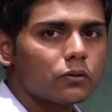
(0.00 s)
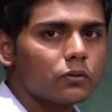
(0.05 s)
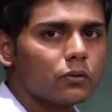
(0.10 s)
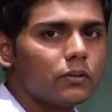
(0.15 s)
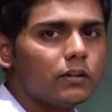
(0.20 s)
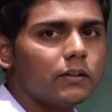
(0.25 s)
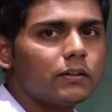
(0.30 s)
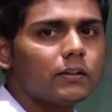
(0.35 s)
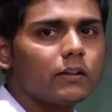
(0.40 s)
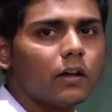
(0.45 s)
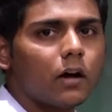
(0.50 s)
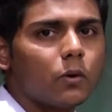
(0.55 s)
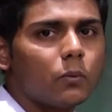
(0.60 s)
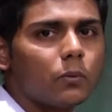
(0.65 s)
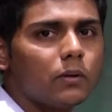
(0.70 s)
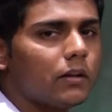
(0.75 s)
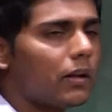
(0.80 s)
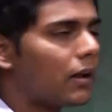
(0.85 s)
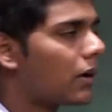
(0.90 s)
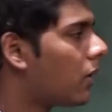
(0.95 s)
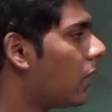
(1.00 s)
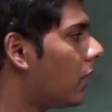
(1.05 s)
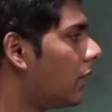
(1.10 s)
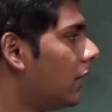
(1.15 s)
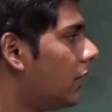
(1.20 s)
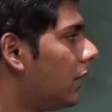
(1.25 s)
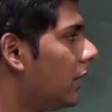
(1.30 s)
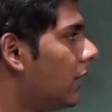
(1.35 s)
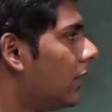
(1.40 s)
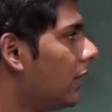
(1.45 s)
So this is how we record
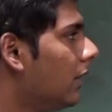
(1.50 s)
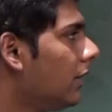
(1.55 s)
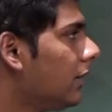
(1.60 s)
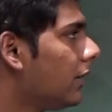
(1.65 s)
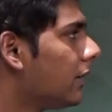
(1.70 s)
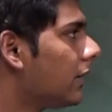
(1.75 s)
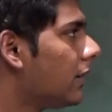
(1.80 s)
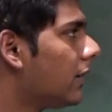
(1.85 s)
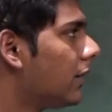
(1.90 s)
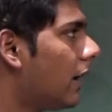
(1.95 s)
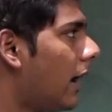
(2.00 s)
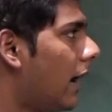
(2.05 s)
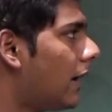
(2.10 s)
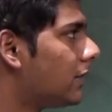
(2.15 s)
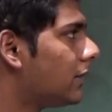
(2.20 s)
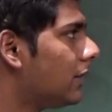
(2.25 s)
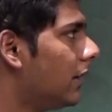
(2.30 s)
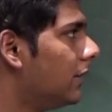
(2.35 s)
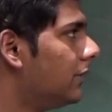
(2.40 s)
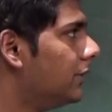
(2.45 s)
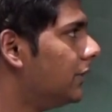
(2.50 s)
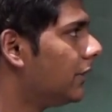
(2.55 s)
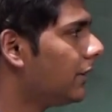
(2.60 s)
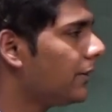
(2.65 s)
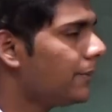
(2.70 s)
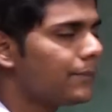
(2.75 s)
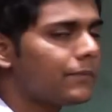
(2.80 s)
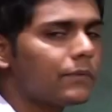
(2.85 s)
it in the cash ledger.